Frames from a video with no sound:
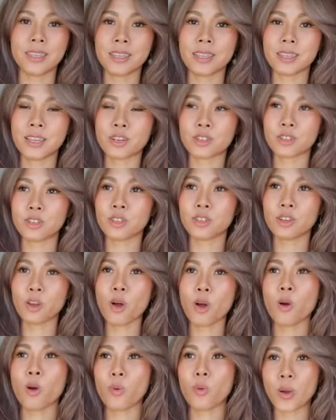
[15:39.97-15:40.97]
there's
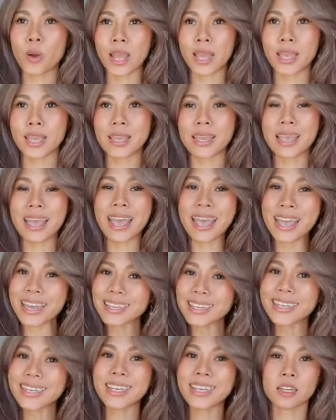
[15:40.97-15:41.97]
no way
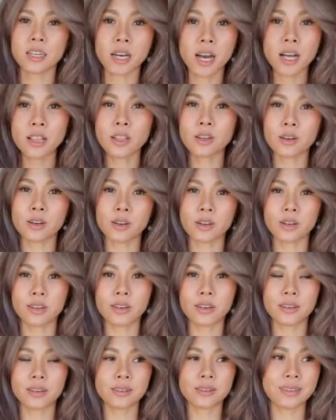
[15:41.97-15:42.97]
any color
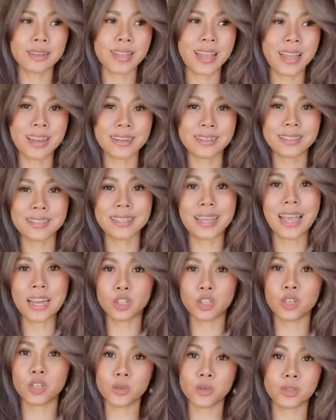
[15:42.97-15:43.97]
can
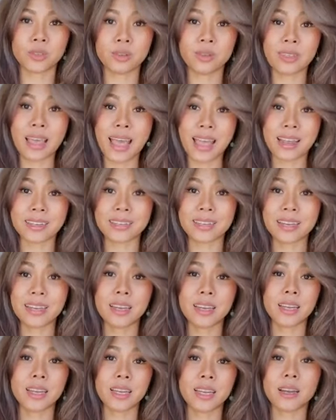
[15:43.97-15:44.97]
get you to that.
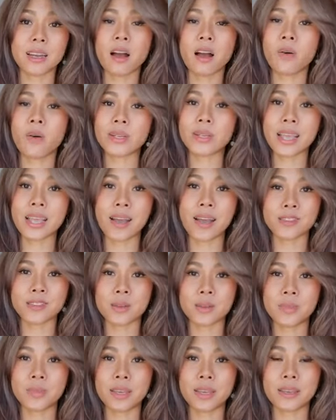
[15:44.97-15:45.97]
It always have
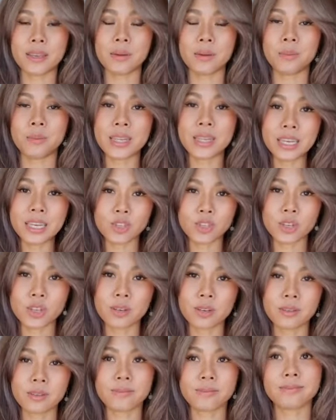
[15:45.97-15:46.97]
to be
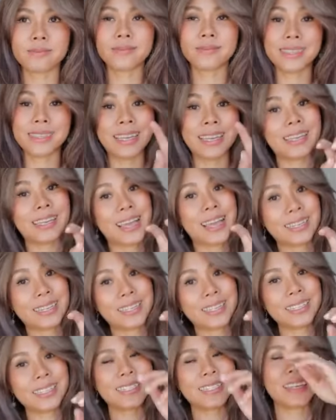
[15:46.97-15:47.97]
bleach,
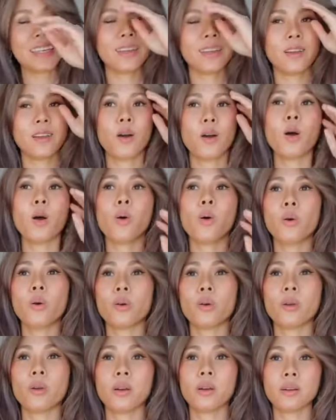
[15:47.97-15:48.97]
enlighten,
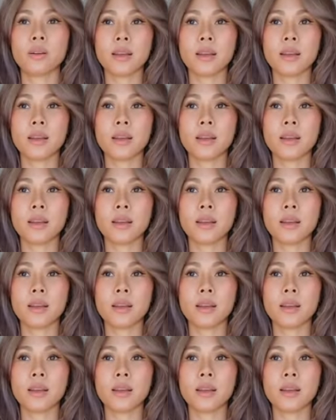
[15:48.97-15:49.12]
or